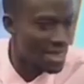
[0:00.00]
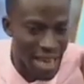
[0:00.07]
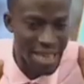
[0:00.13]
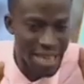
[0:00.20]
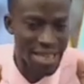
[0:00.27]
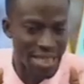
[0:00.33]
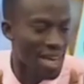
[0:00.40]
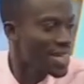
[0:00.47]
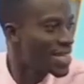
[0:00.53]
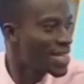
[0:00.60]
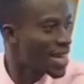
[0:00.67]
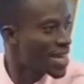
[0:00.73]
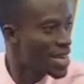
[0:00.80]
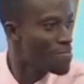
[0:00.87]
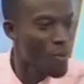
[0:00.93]
That is
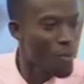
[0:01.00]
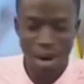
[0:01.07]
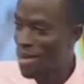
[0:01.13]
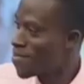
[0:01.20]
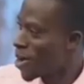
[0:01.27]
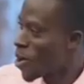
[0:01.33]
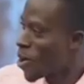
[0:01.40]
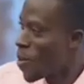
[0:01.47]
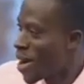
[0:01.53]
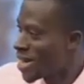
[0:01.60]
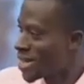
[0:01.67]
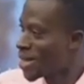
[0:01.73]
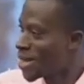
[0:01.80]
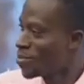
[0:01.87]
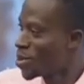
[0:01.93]
the key point. But
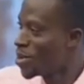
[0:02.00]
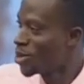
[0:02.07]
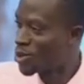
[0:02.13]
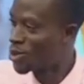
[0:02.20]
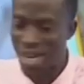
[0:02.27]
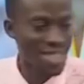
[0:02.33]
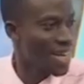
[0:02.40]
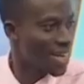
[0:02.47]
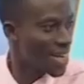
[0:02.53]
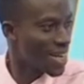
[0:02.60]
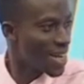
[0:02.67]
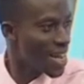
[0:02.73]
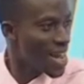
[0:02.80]
nobody seems to be interested.